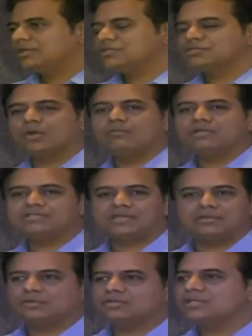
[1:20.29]
She's always said,
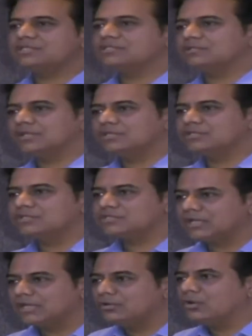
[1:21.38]
you know, there isn't a
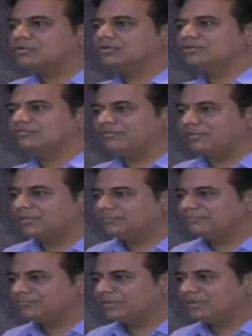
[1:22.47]
single doctor in the family,
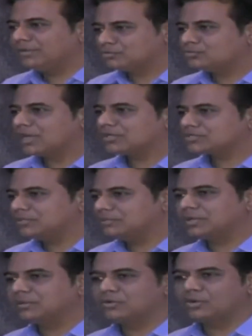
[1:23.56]
you should actually
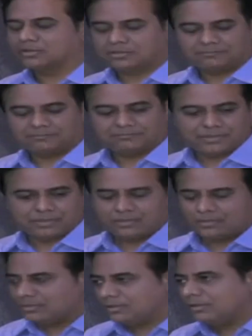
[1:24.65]
become a doctor.
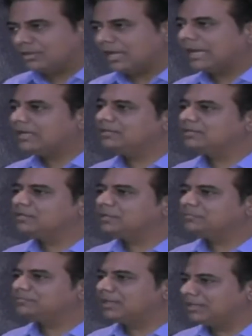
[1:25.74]
I ended
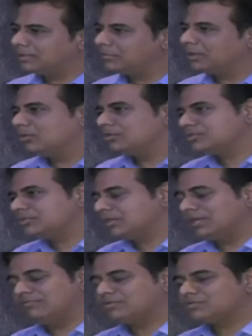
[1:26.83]
up taking biology,
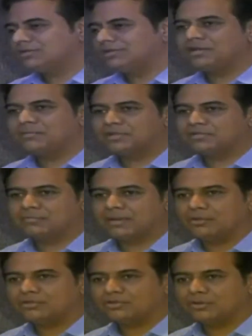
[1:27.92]
I eventually ended up as a
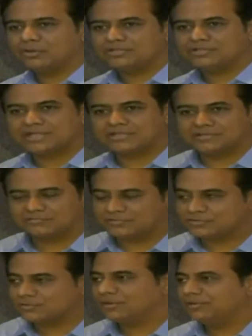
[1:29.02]
biotechnologist, that's a
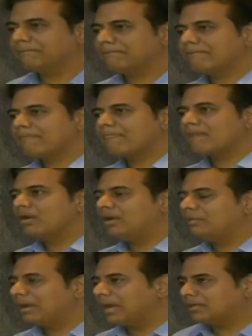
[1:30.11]
different story.
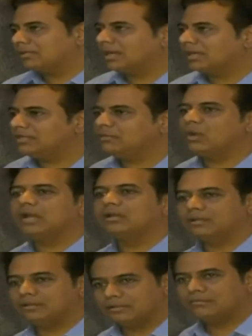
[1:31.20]
Back in
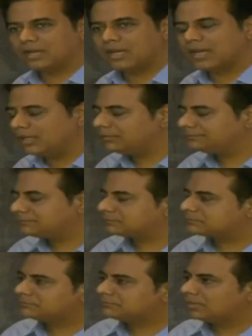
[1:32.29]
91, when I
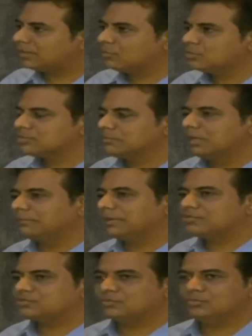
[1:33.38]
was in my
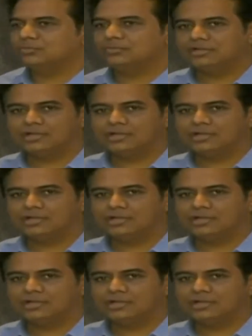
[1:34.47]
plus two,